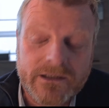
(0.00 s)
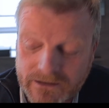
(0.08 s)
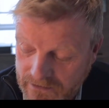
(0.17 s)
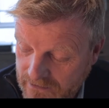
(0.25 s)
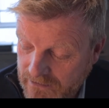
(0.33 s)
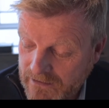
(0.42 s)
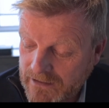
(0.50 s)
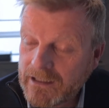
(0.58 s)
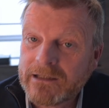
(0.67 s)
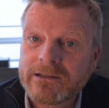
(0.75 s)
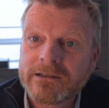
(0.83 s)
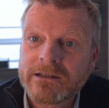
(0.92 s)

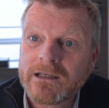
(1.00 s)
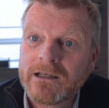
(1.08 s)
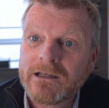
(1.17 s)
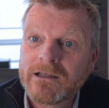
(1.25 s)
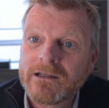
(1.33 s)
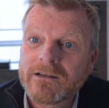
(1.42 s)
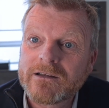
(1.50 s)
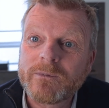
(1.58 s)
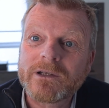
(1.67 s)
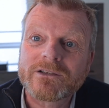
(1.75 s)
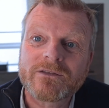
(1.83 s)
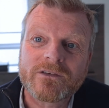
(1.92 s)
And the
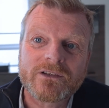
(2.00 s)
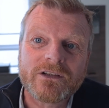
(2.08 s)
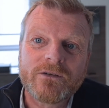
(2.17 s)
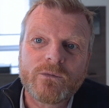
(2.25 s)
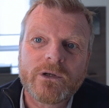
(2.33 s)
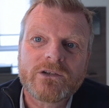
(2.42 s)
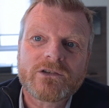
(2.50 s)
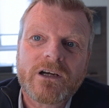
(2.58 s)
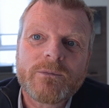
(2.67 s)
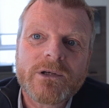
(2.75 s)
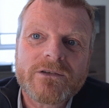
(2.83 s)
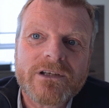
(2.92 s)
mix of the two, which
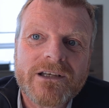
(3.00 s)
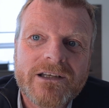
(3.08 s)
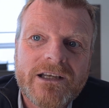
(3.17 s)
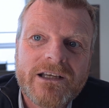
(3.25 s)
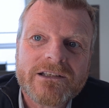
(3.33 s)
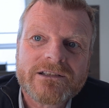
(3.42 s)
I'm using in here.